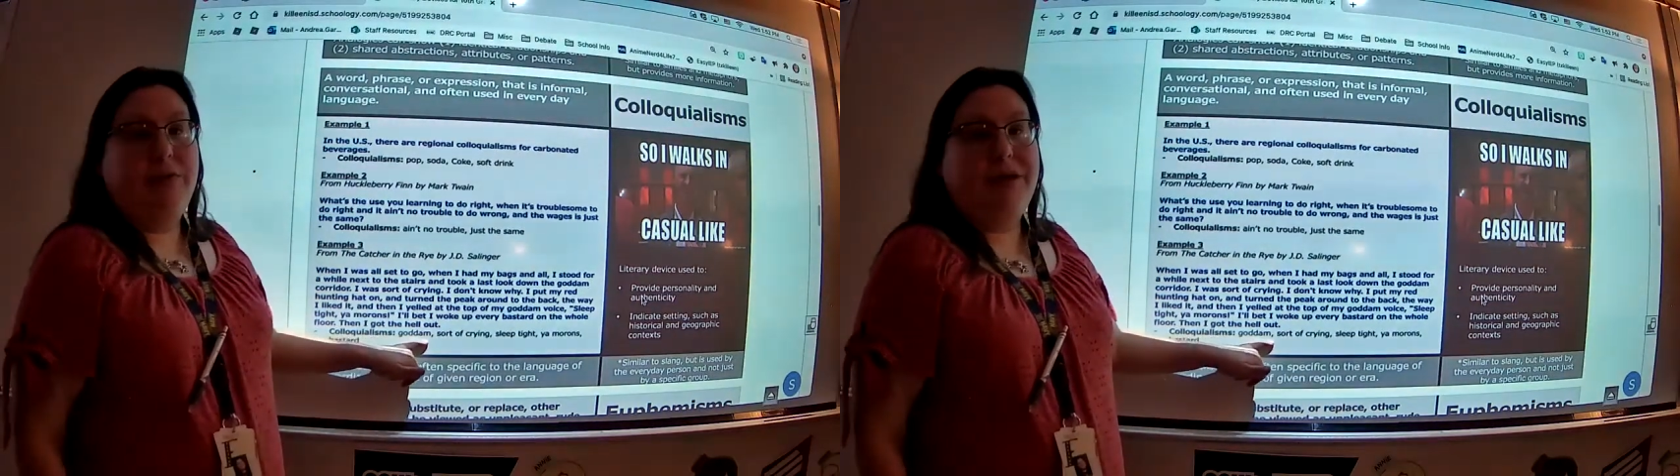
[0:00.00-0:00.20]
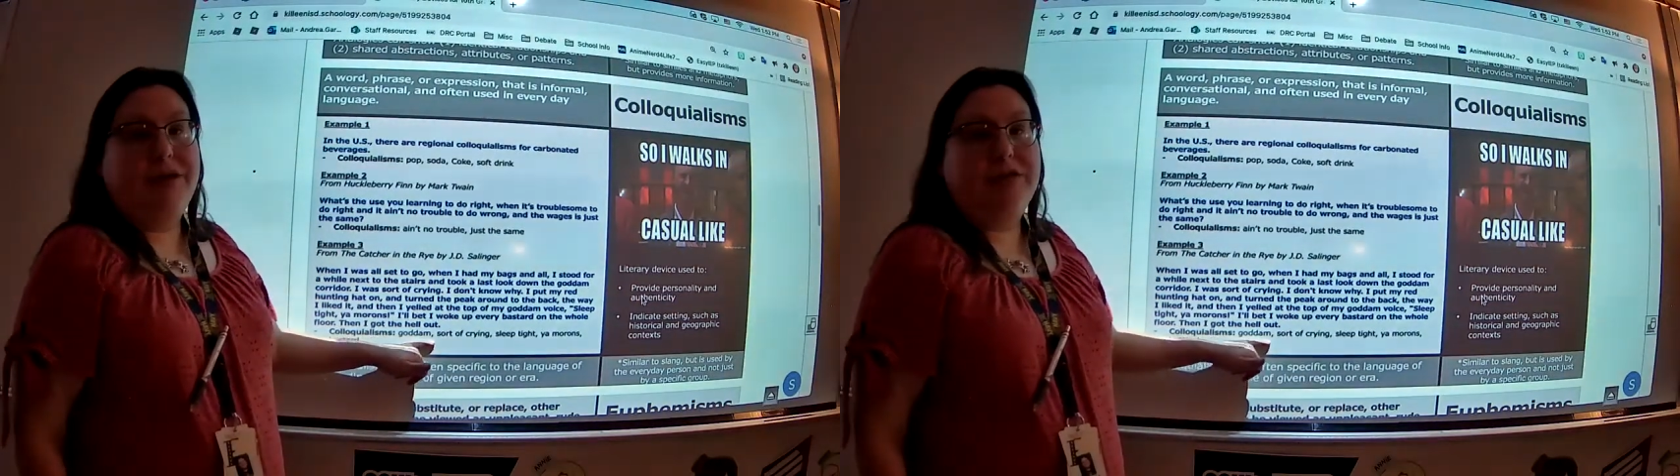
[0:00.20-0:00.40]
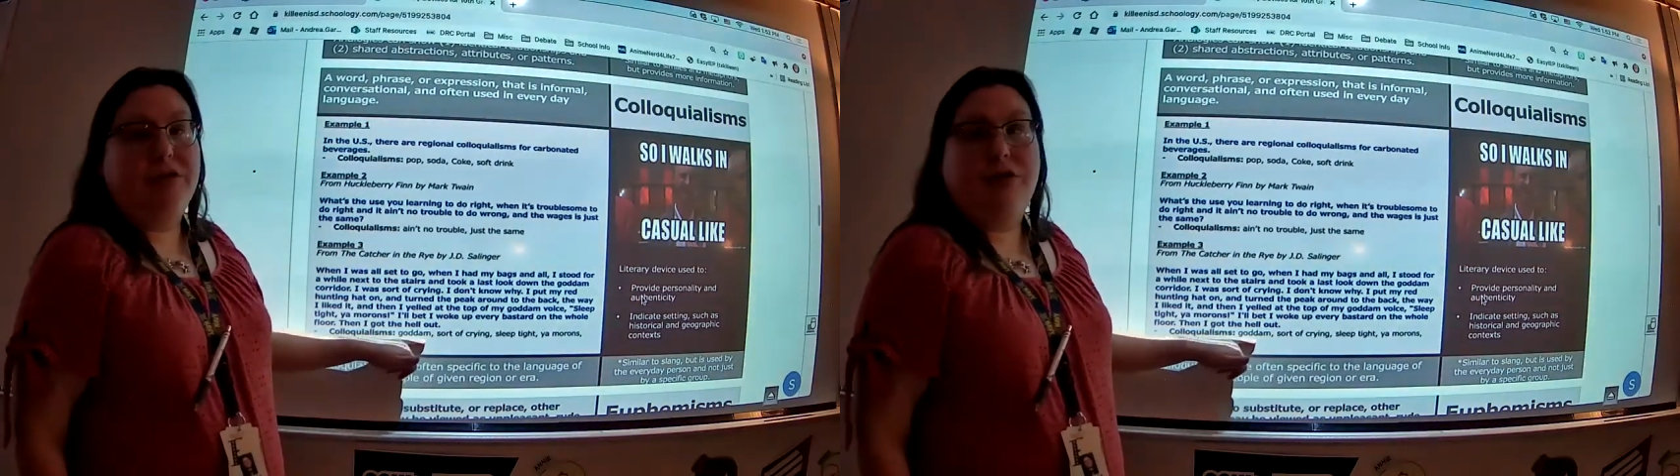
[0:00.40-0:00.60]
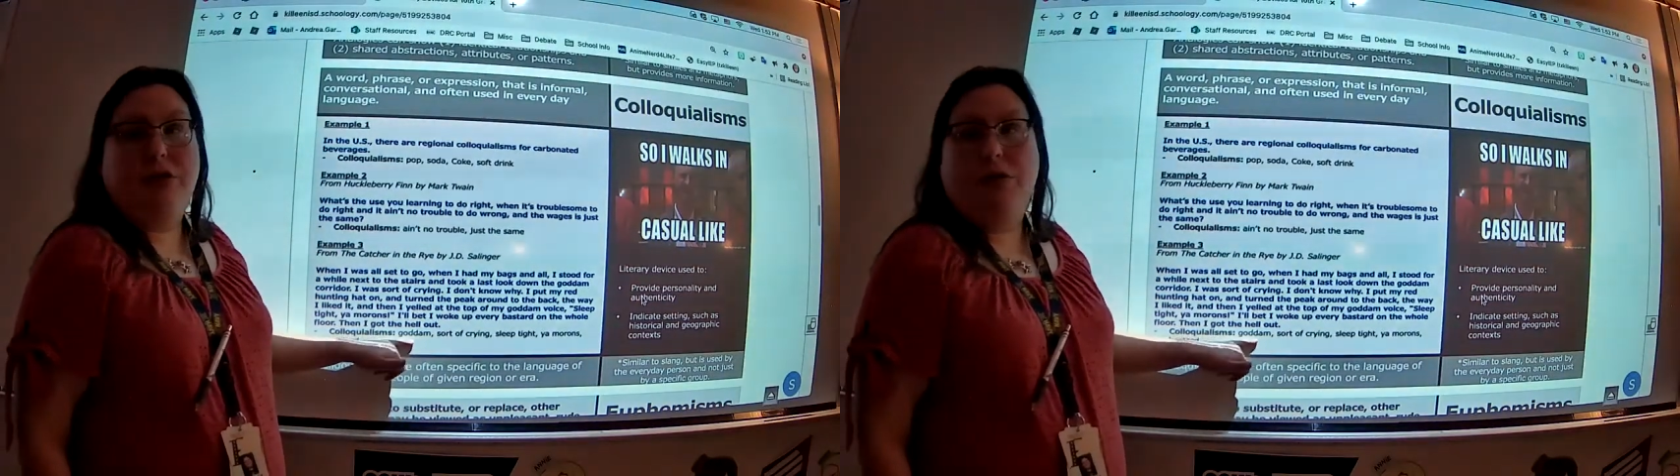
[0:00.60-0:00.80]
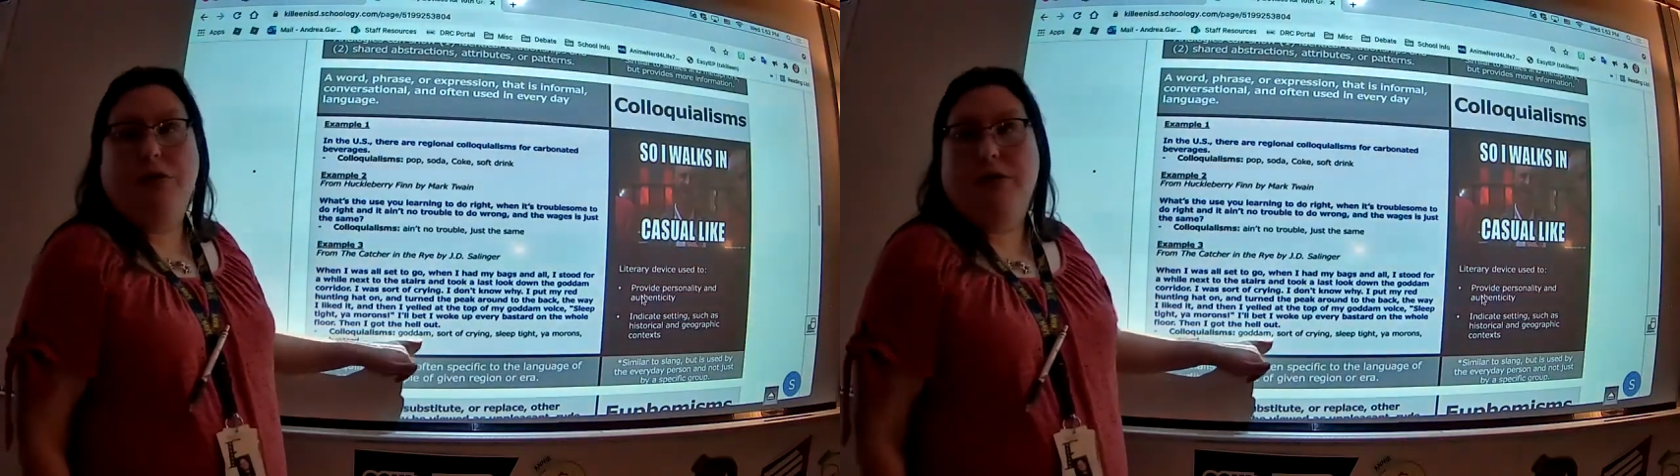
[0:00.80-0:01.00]
be considered a
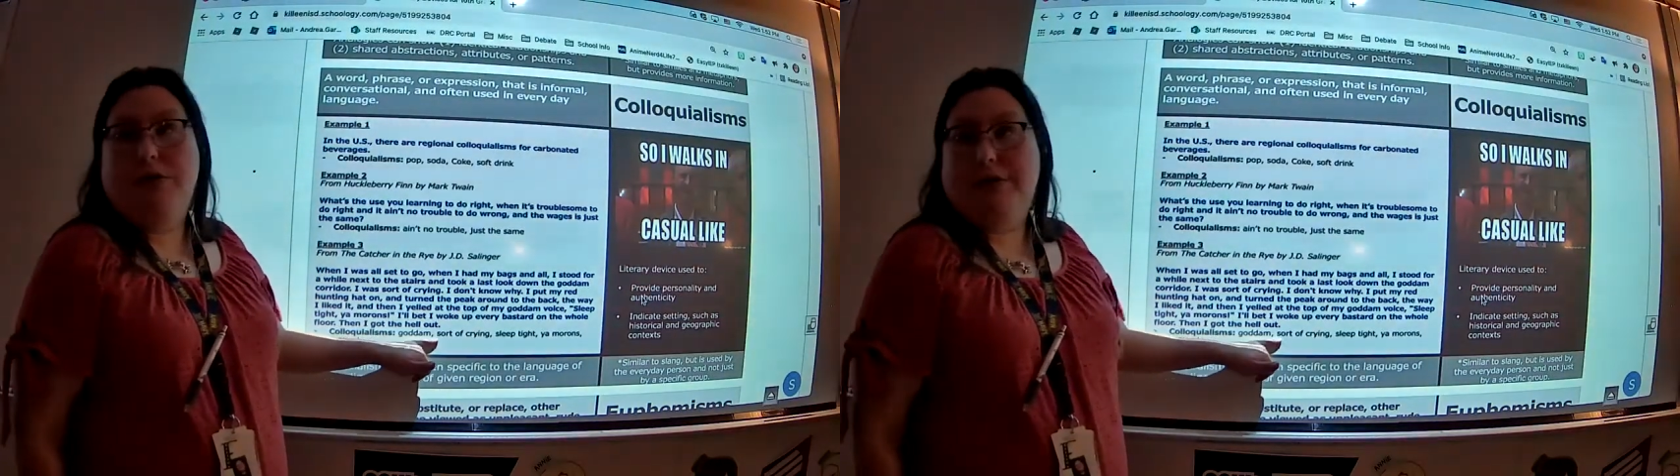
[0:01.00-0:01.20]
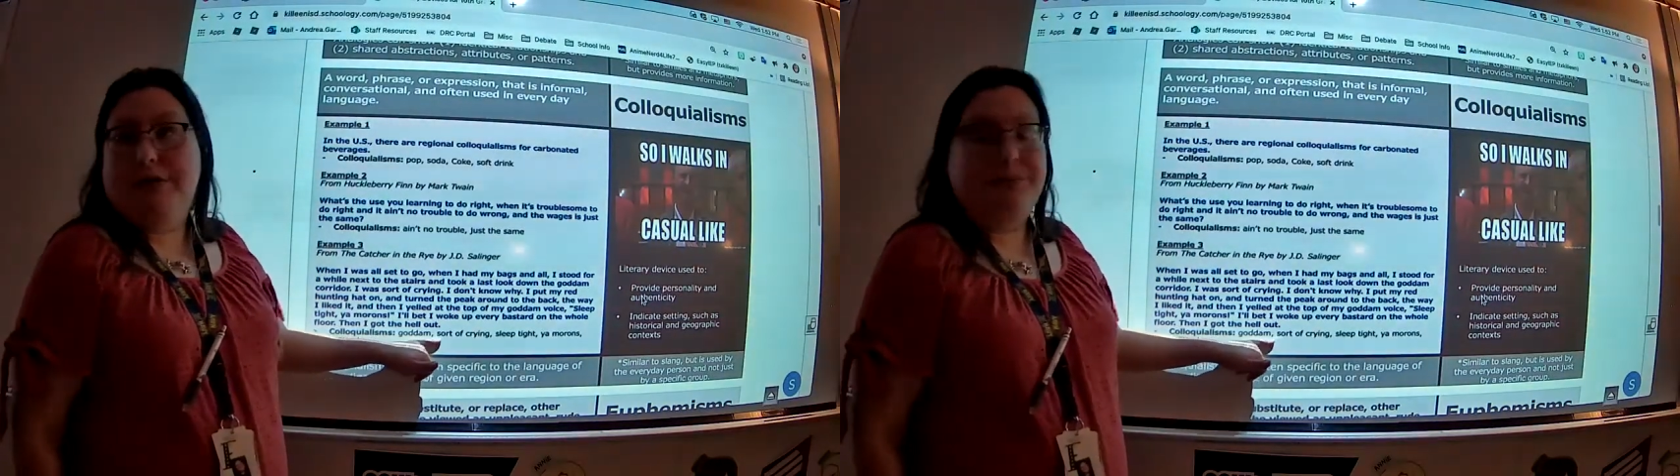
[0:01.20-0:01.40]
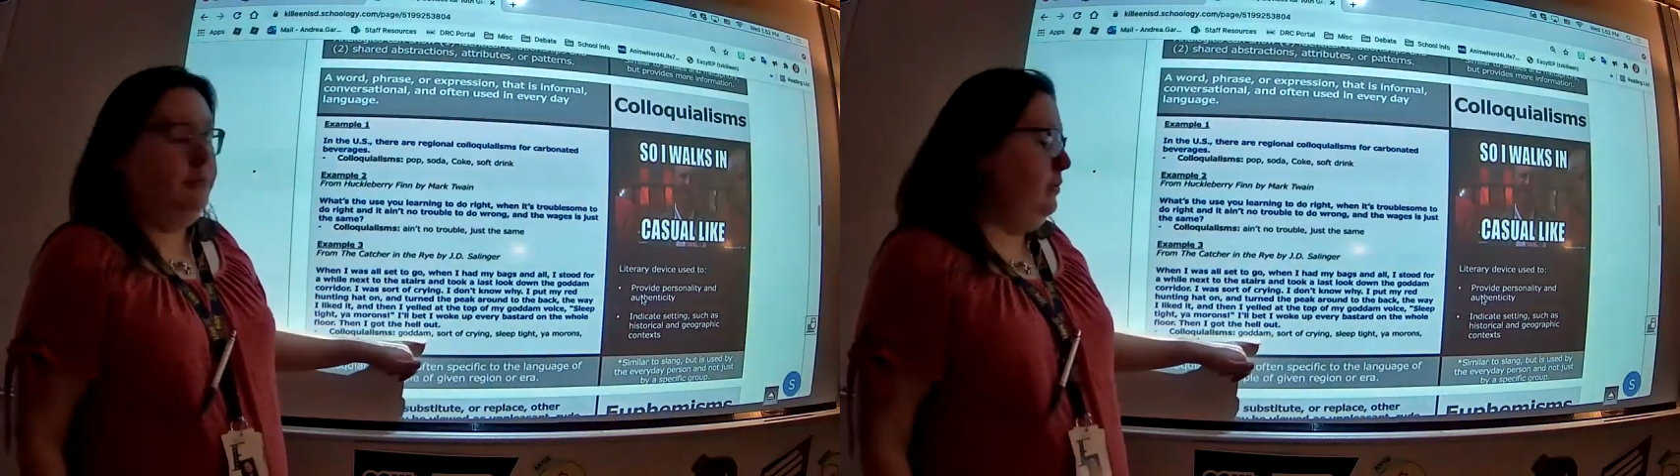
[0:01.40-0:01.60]
colloquialism,